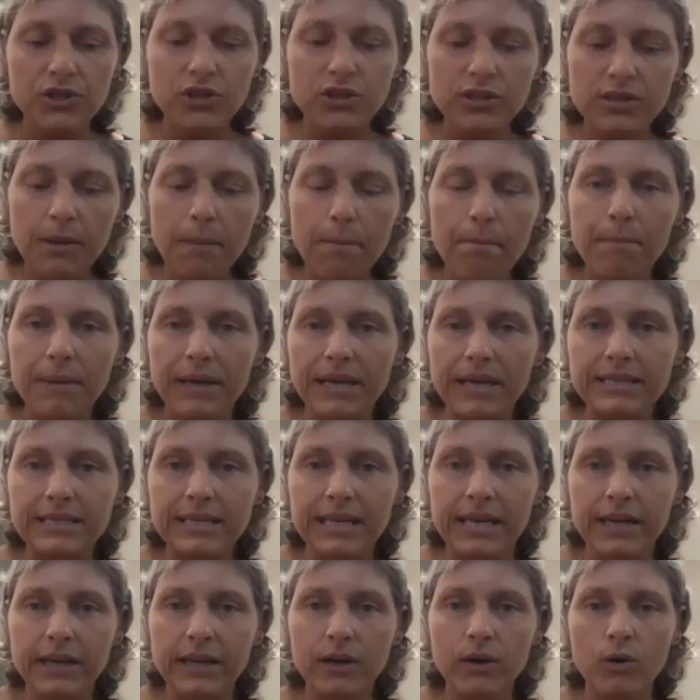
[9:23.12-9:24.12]
some big
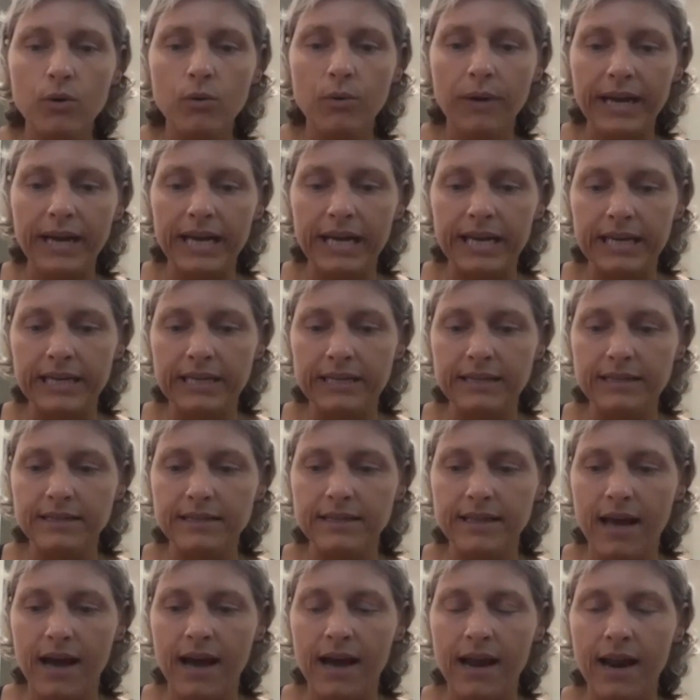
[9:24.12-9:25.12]
takeaways
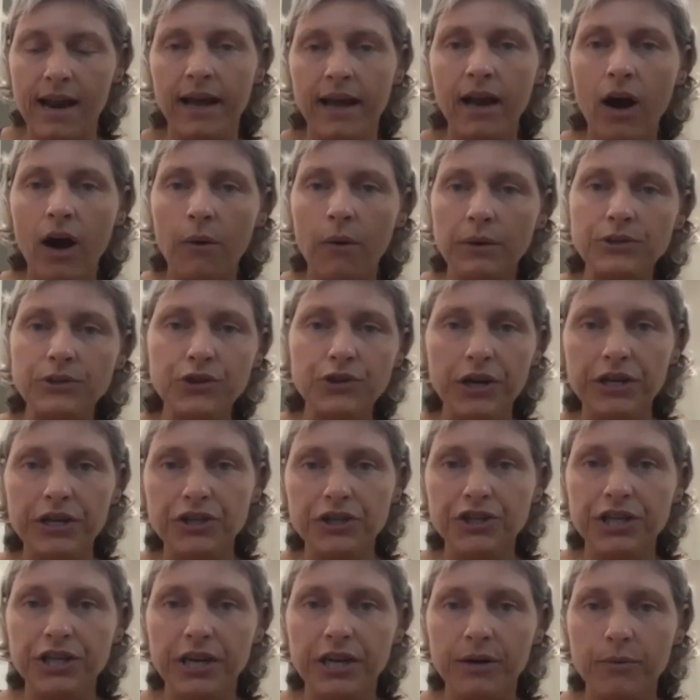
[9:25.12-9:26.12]
that I always try to
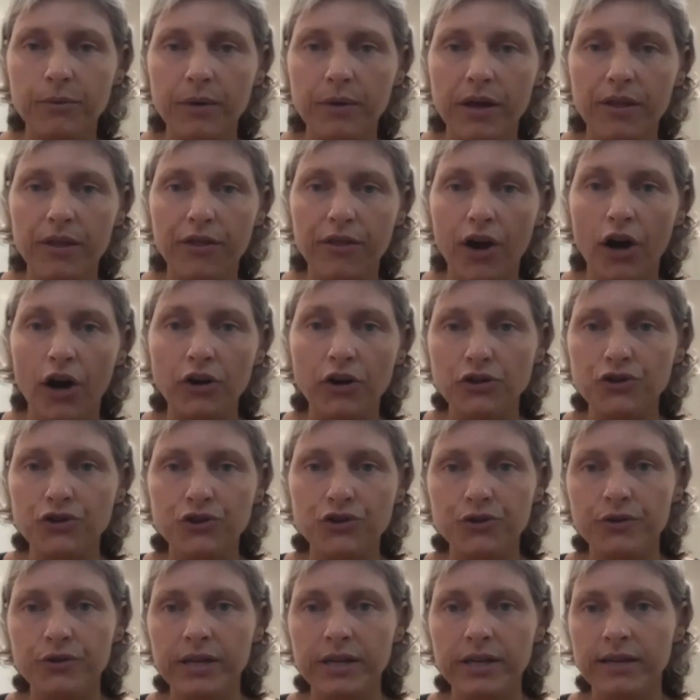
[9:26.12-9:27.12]
share with our
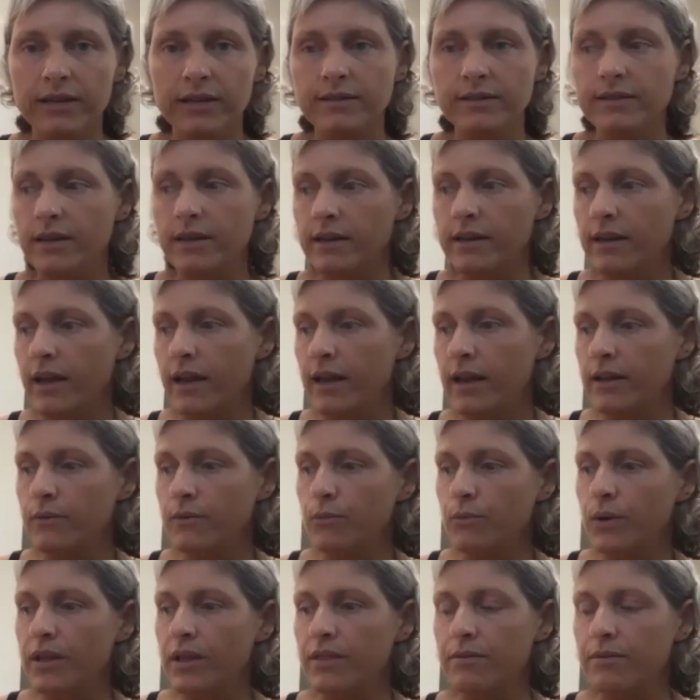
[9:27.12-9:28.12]
students and, and
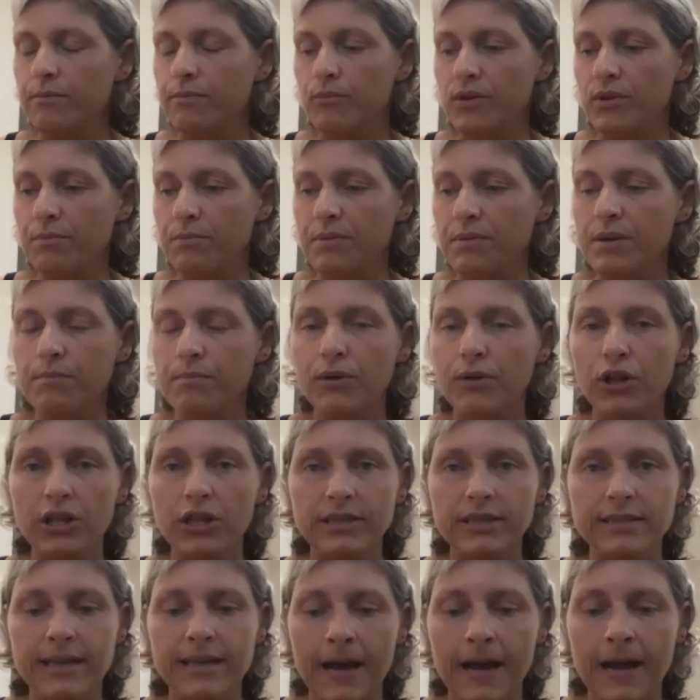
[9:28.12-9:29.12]
with, with people
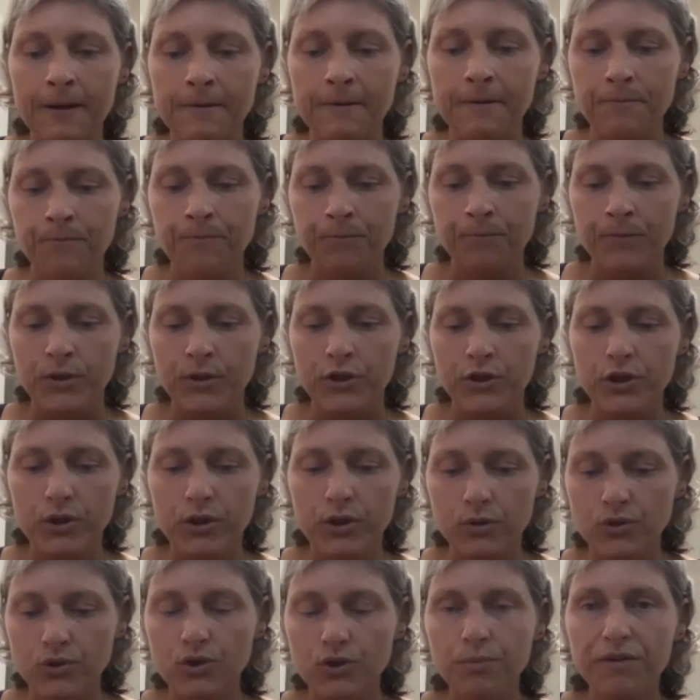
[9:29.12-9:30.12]
is that, you know,
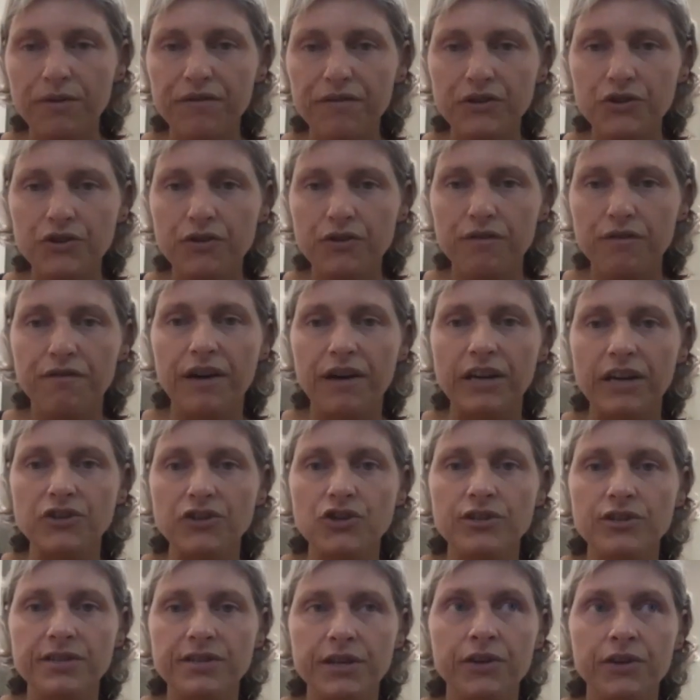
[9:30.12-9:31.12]
superficial
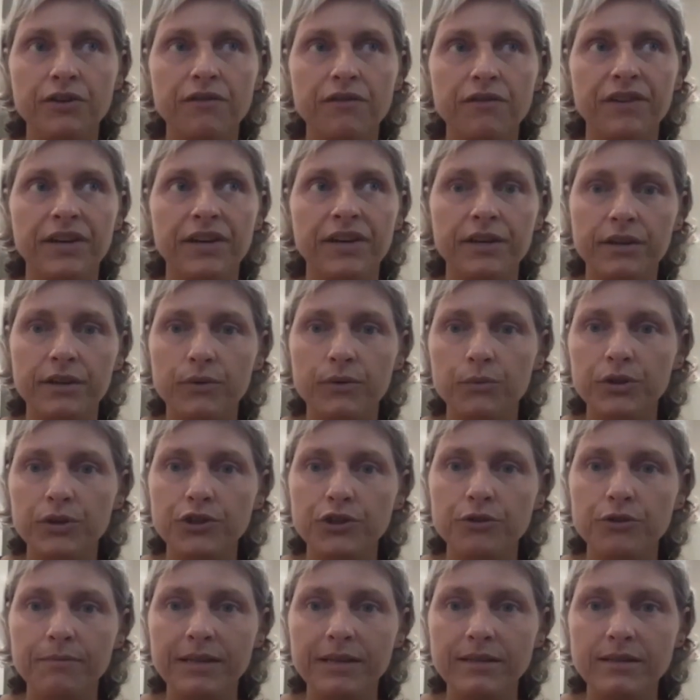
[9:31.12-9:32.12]
fascia is innervated,
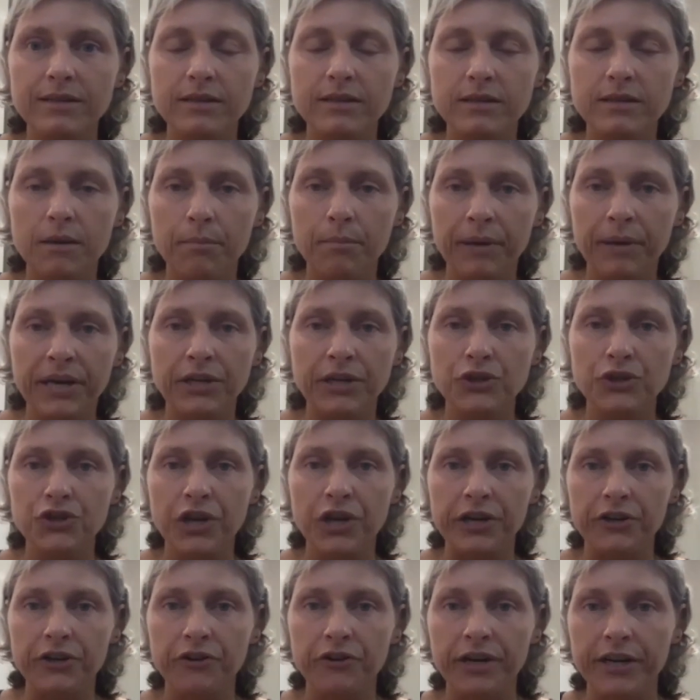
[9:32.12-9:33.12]
which means it's a pain
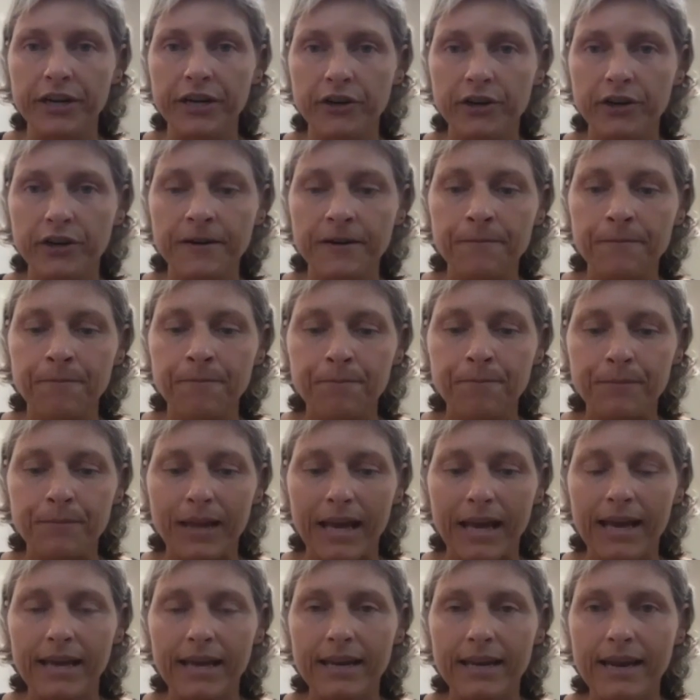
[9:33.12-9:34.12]
generator.
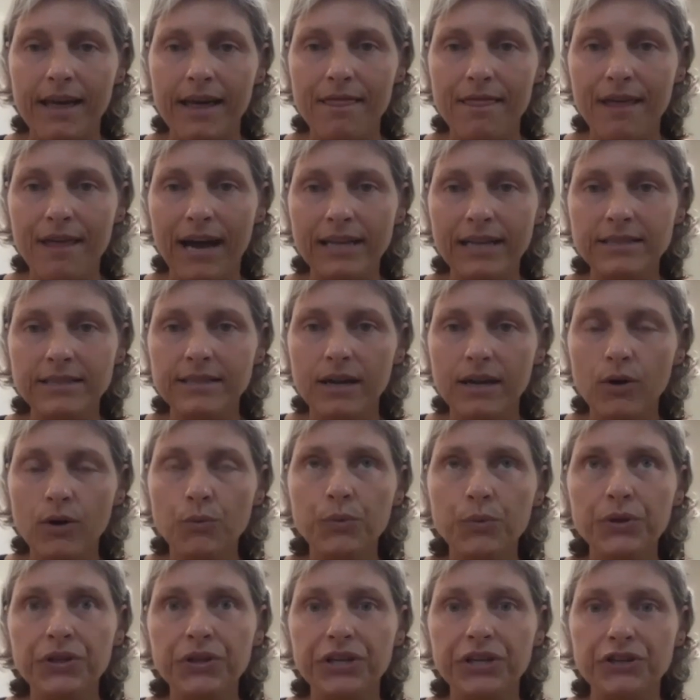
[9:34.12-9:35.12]
And that's a
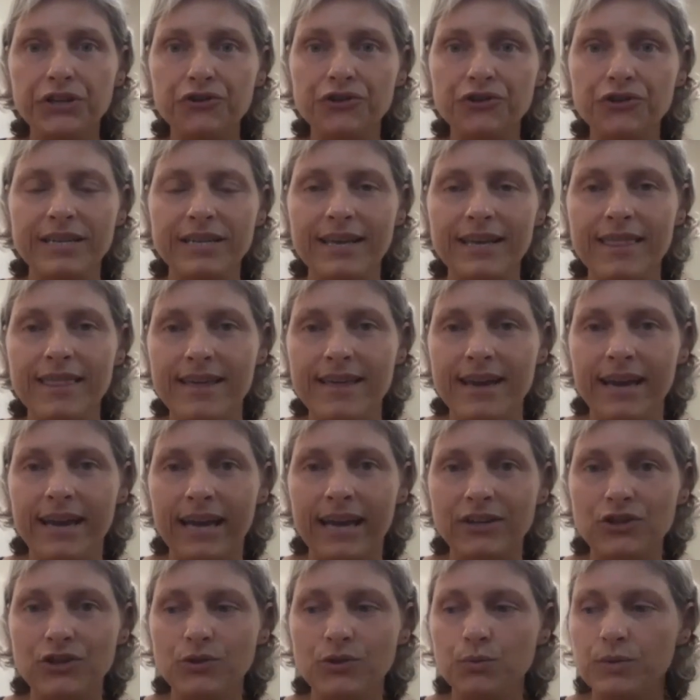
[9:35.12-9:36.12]
really interesting thing. I
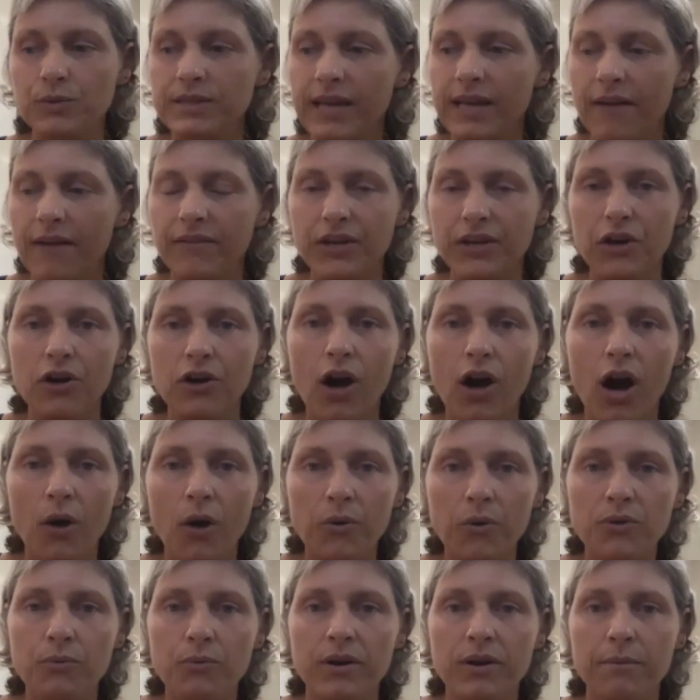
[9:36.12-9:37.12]
just was having a call
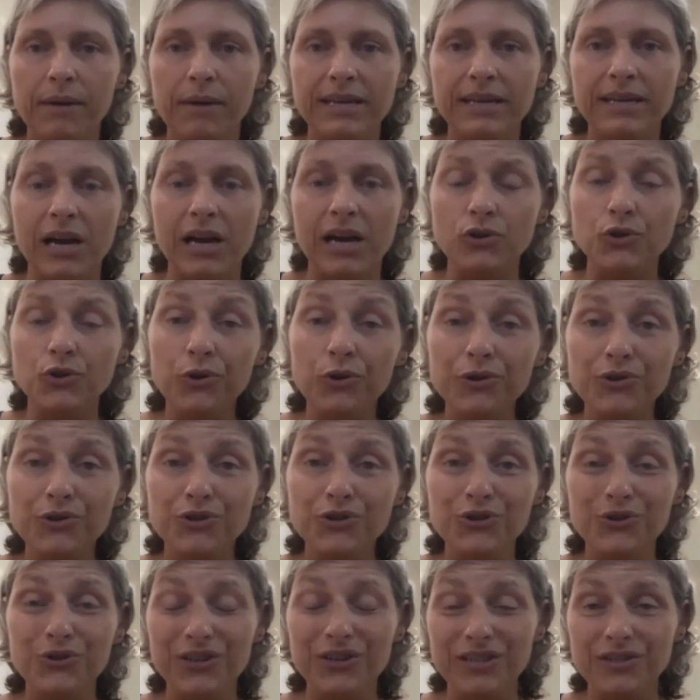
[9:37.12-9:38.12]
with one of my doctoral
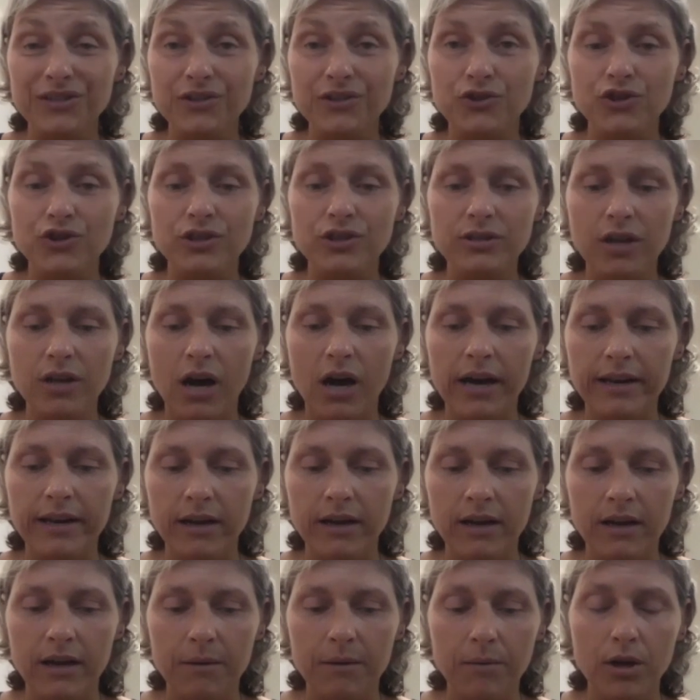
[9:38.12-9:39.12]
students, and she's got
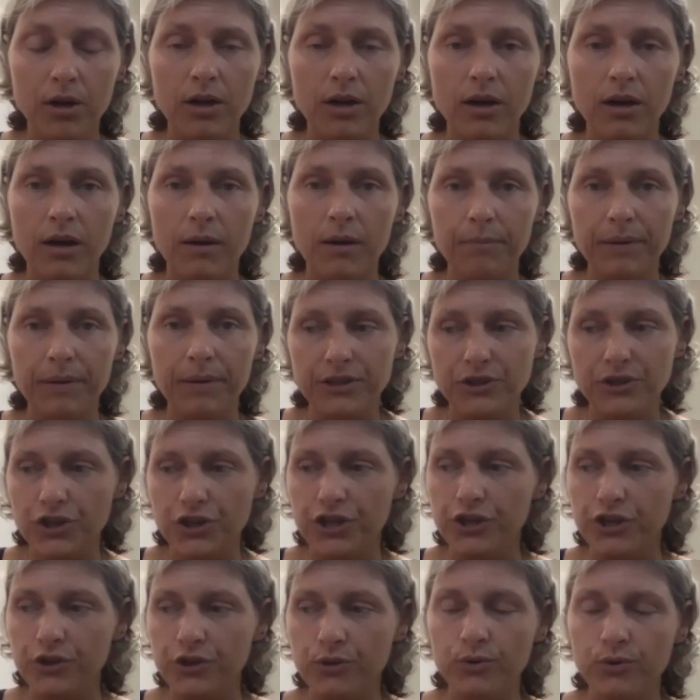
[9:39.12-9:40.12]
um, a, a patient
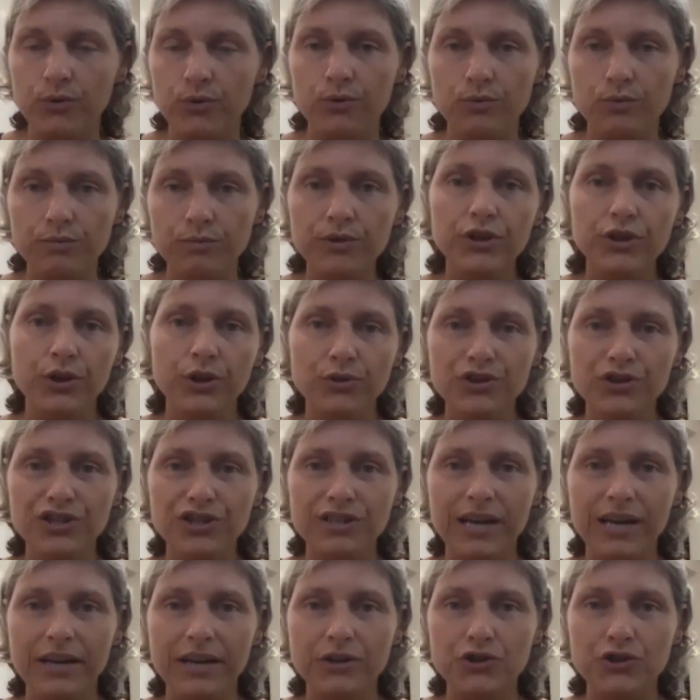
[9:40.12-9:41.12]
who, you know, she's
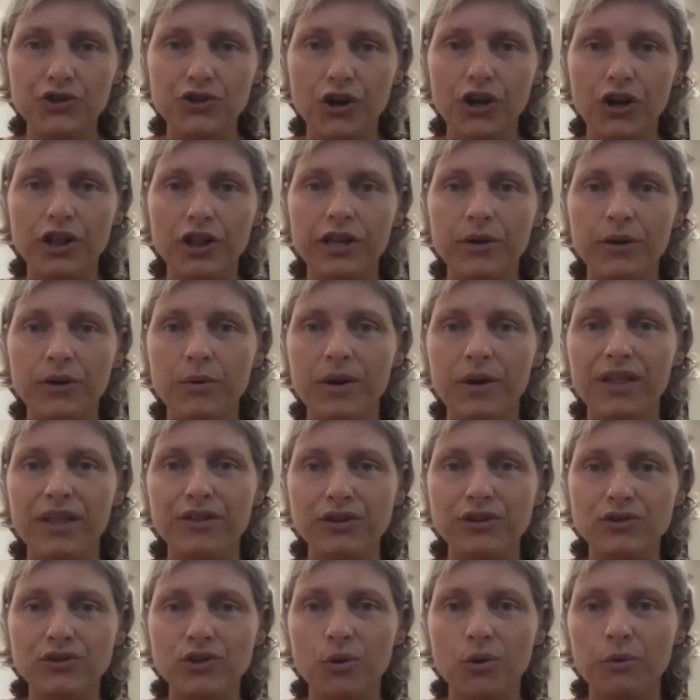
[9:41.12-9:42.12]
kind of struggling with.
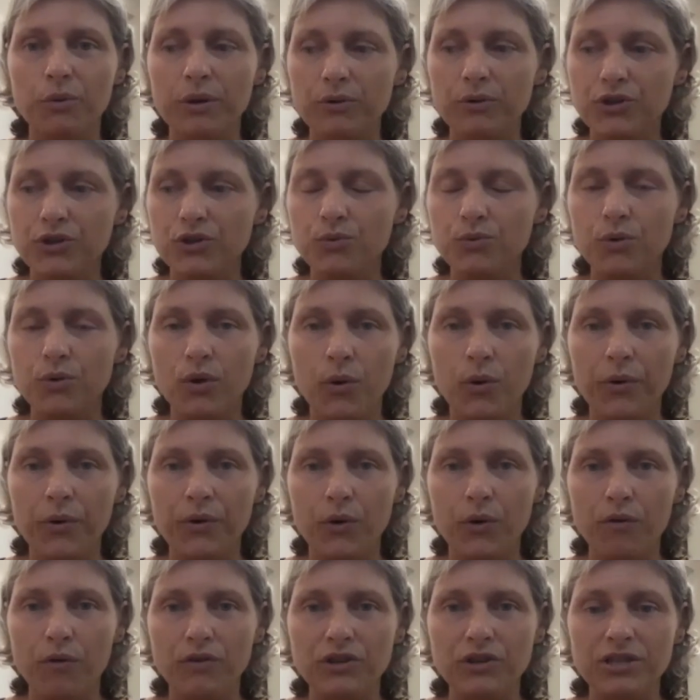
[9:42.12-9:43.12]
And so we were just were going
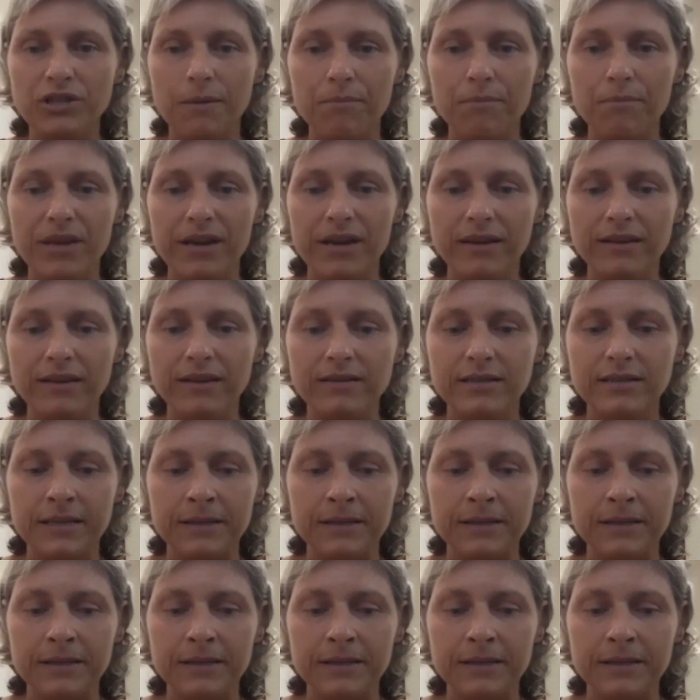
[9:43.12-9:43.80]
over some things, and